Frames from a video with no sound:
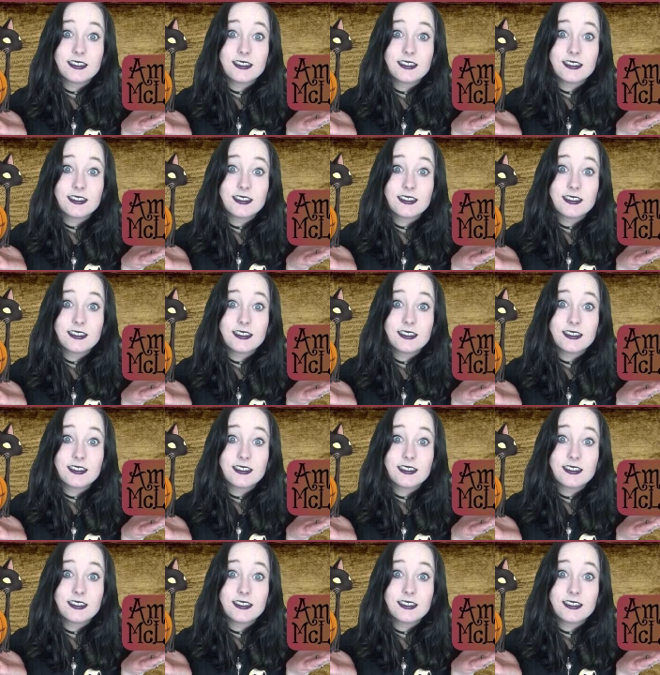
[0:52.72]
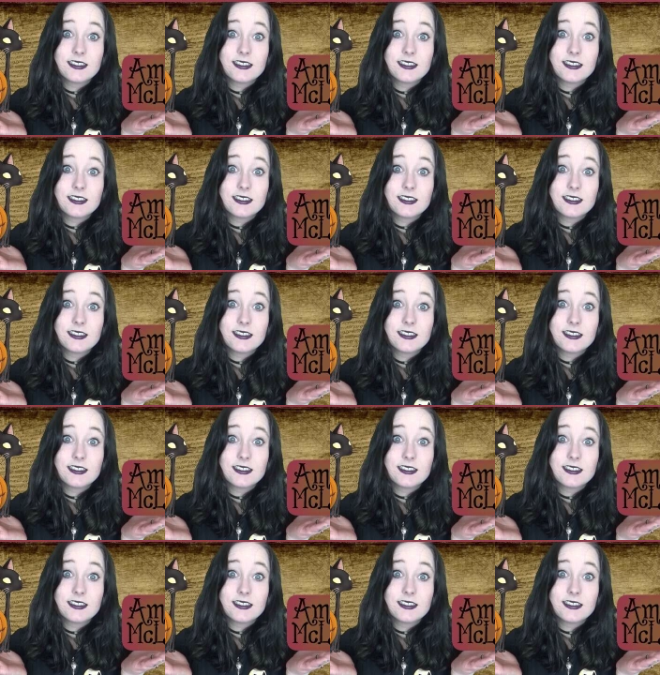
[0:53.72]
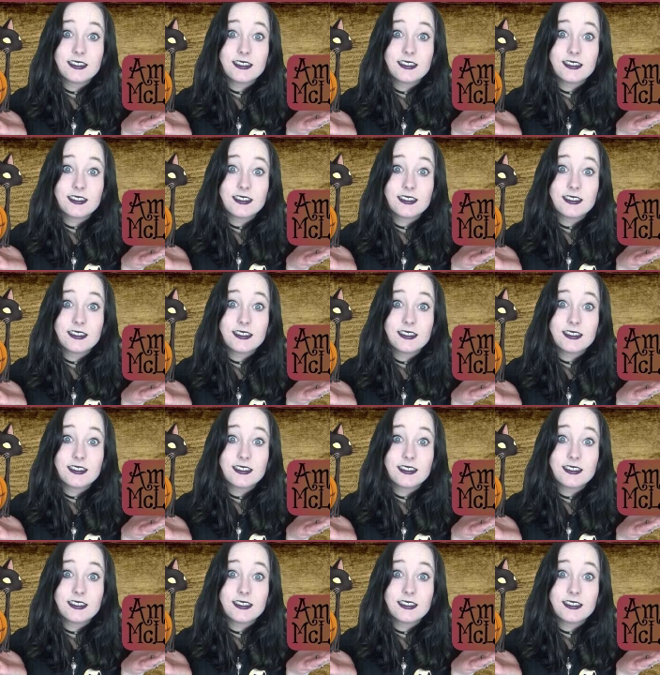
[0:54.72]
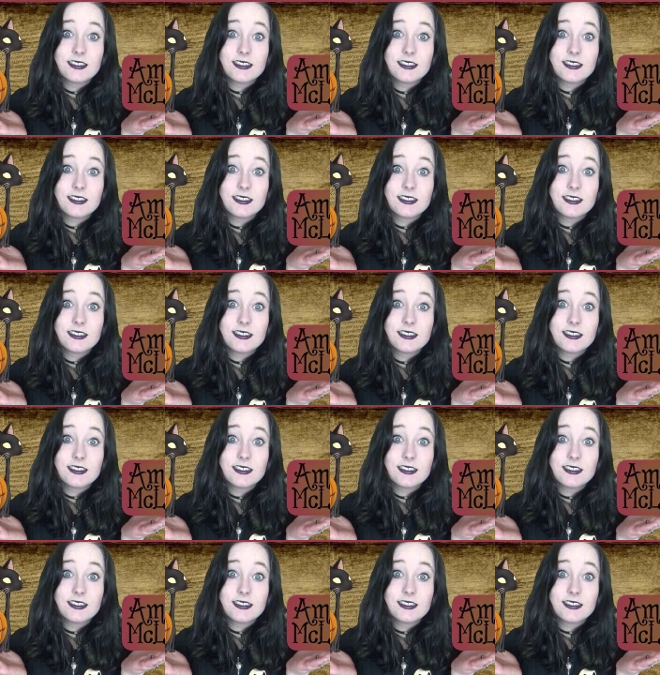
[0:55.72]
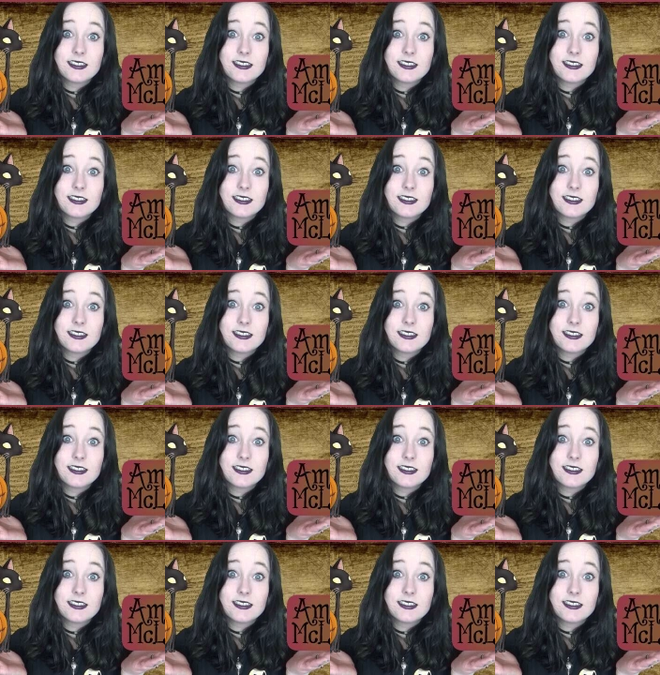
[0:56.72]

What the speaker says: (no lip movement)